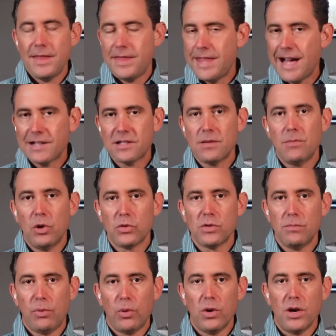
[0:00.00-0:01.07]
that's the most
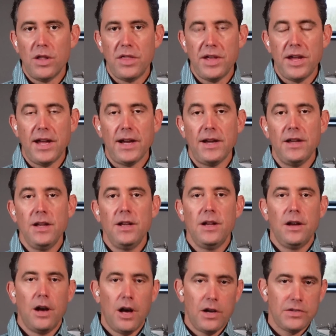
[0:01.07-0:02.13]
important thing.
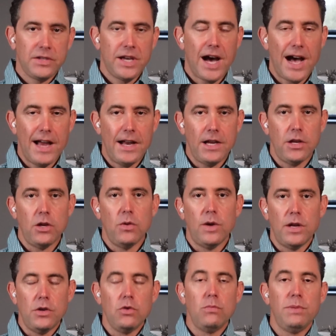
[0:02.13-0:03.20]
Us guiding you
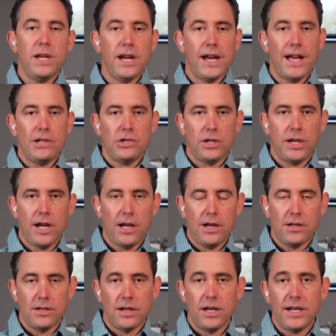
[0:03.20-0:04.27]
and you being
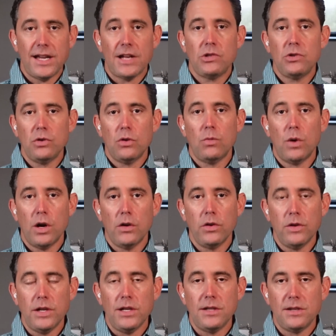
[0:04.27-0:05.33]
educated is going to get you to where
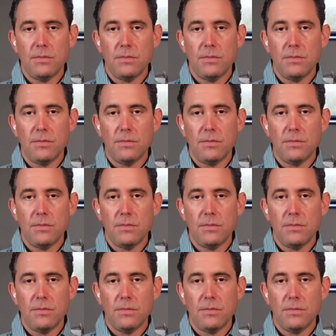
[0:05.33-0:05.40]
you need